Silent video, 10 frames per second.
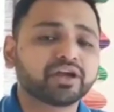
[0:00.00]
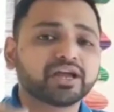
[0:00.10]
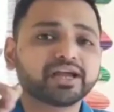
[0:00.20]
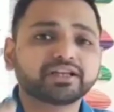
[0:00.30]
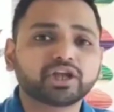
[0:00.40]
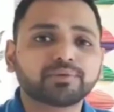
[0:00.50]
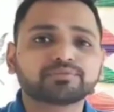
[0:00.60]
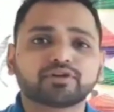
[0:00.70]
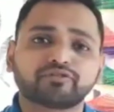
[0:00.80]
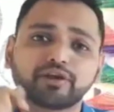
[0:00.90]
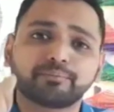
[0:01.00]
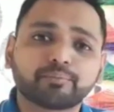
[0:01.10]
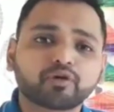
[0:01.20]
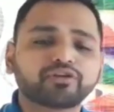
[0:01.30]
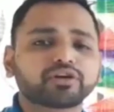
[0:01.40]
in terms of
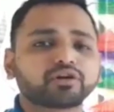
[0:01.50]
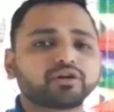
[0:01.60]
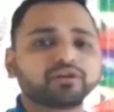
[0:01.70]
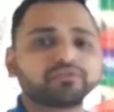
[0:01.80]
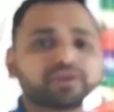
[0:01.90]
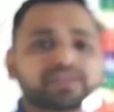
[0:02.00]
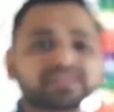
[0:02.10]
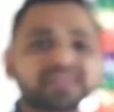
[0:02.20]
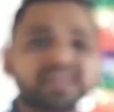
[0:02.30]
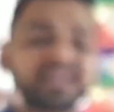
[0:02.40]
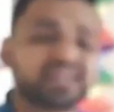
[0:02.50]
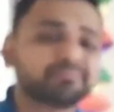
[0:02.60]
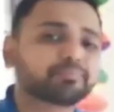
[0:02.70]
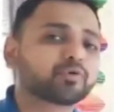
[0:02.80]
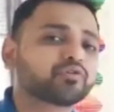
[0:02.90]
improving your confidence,
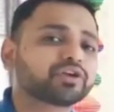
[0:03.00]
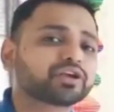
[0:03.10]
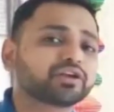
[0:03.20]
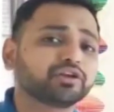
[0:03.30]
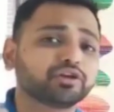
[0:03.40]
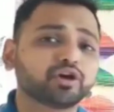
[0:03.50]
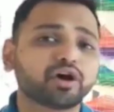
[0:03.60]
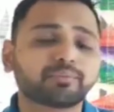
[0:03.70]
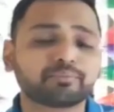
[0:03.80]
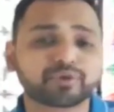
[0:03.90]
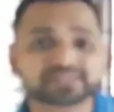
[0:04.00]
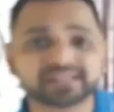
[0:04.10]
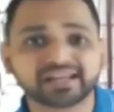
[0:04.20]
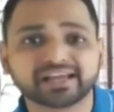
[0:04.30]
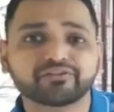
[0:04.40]
improving your
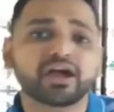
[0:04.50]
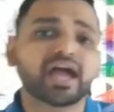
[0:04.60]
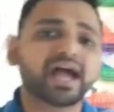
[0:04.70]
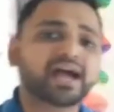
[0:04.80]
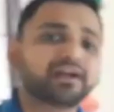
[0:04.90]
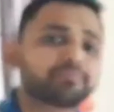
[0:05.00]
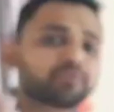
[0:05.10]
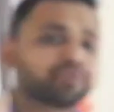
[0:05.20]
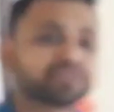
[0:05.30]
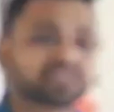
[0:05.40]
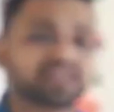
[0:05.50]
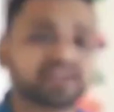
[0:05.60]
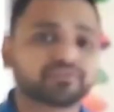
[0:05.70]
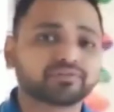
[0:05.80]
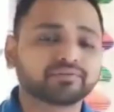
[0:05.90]
personal life and professional
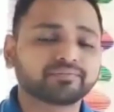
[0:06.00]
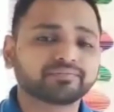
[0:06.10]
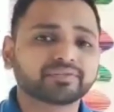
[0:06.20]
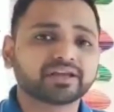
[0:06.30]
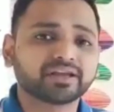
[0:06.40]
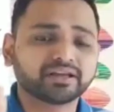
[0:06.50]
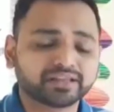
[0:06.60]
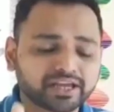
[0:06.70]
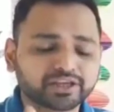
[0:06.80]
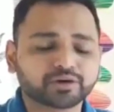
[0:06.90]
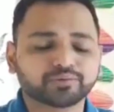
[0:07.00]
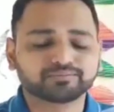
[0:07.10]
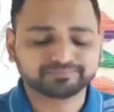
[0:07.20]
life. Thank you.